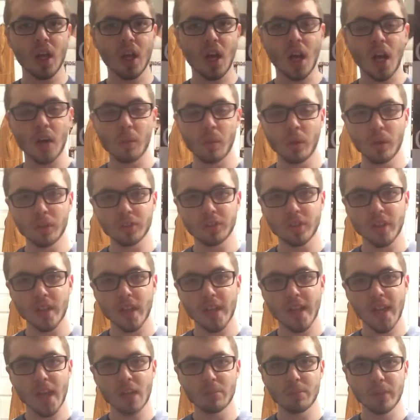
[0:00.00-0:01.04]
I will say
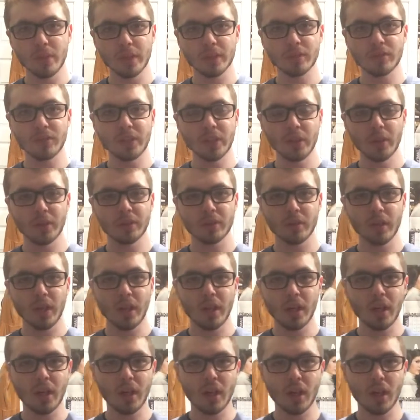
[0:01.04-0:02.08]
I had mixed feelings
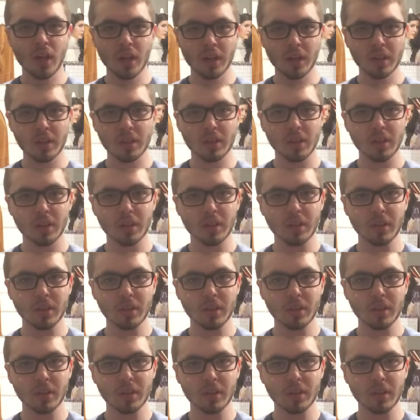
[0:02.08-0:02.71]
on it.